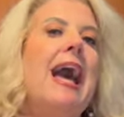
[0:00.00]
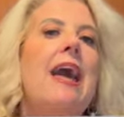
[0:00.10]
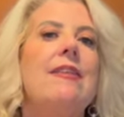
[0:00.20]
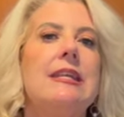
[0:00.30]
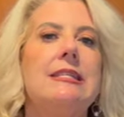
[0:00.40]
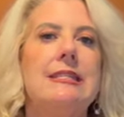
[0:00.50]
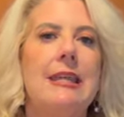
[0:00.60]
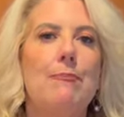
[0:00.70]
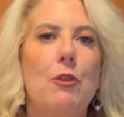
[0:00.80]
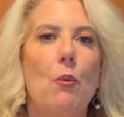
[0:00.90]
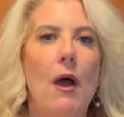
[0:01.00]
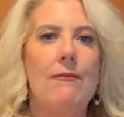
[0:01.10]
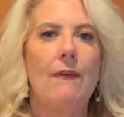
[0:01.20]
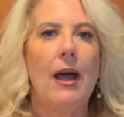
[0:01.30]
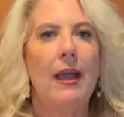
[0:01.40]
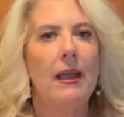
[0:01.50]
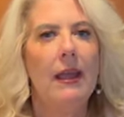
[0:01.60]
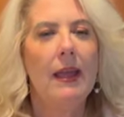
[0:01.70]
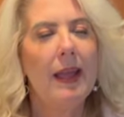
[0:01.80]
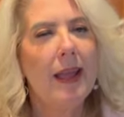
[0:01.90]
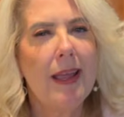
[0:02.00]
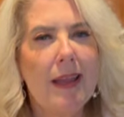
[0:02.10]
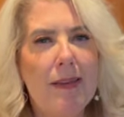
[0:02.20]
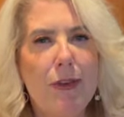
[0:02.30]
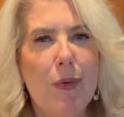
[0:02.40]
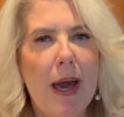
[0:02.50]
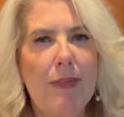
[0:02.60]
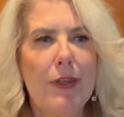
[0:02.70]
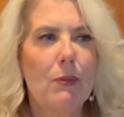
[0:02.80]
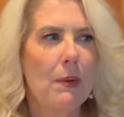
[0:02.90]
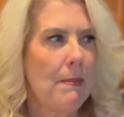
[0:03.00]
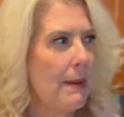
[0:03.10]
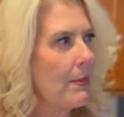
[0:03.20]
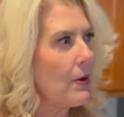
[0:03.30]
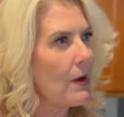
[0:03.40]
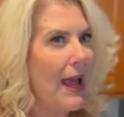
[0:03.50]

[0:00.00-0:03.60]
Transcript: And then skip the Wi Fi. Any of you out there remember